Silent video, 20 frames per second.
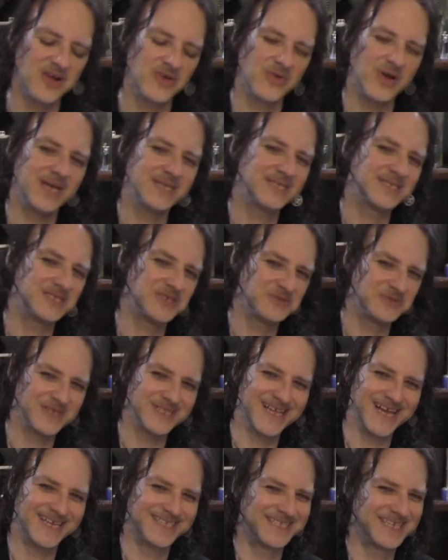Rest and
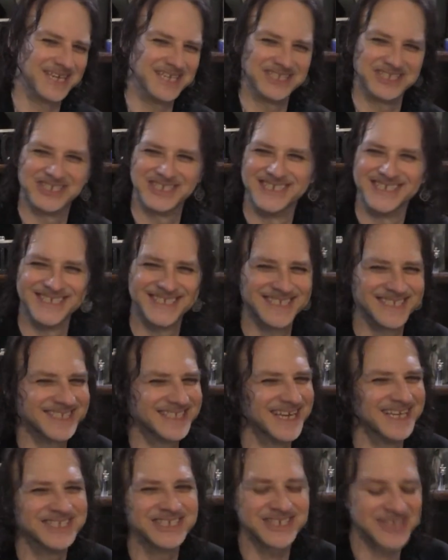relaxation is
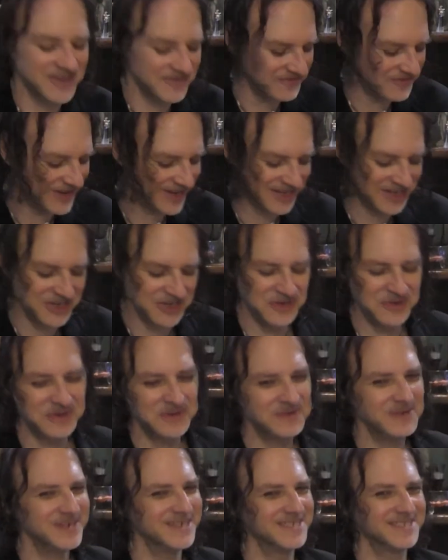essential. I freaking knew
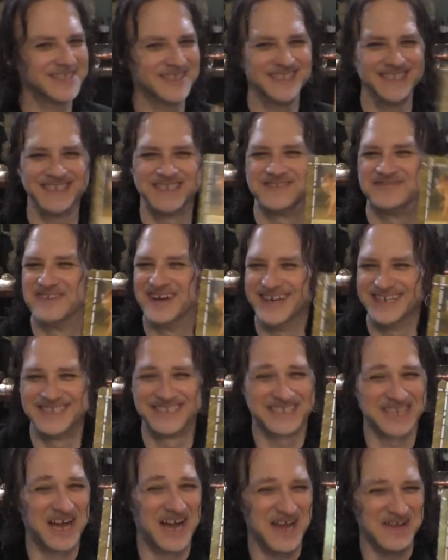it when I saw the
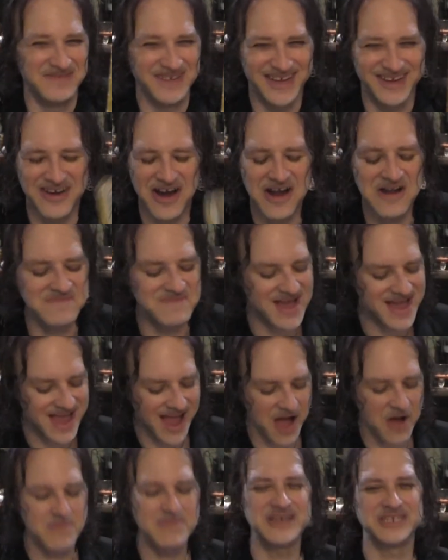Divine Timing card. I'm like,
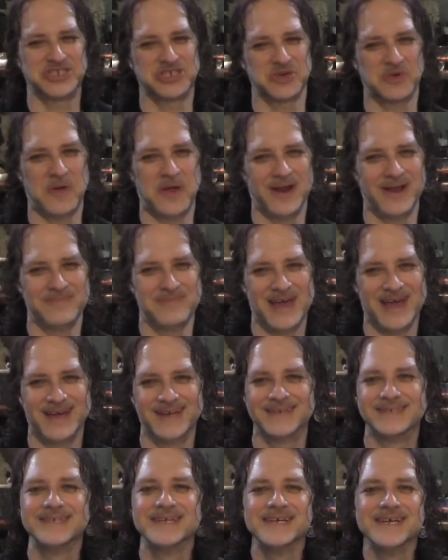how much you want to
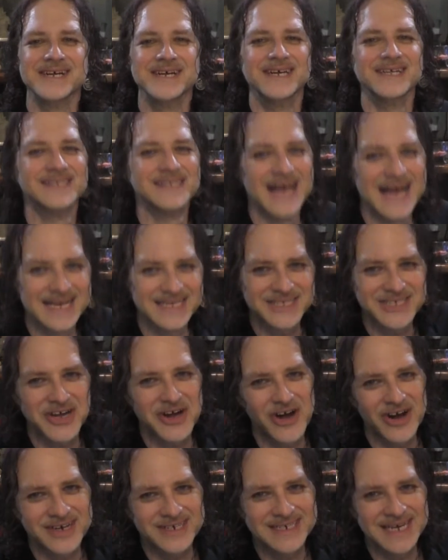bet? Last
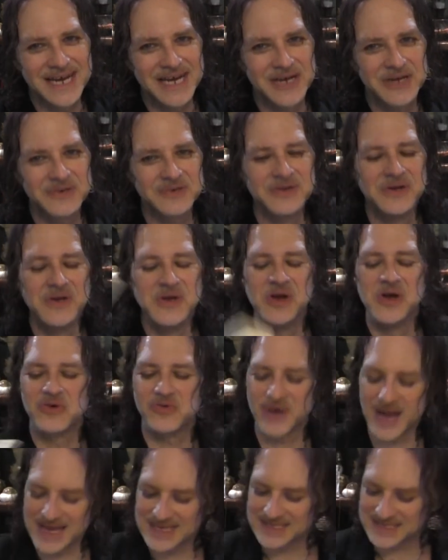card down.
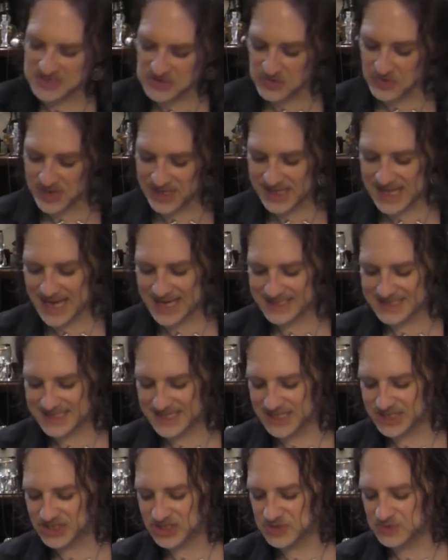Rest and
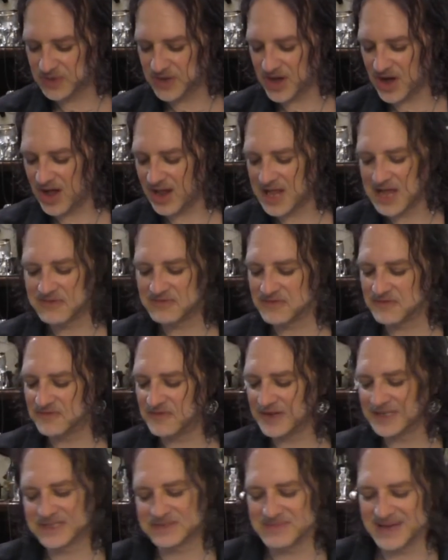relaxation. We all have a
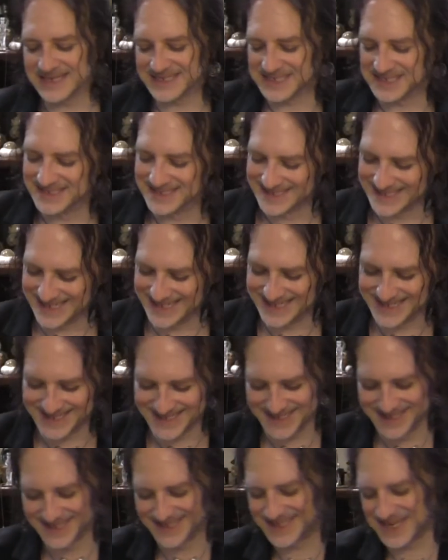fundamental need
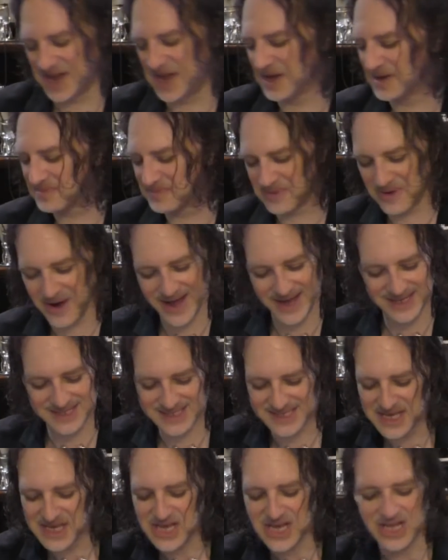to take breaks.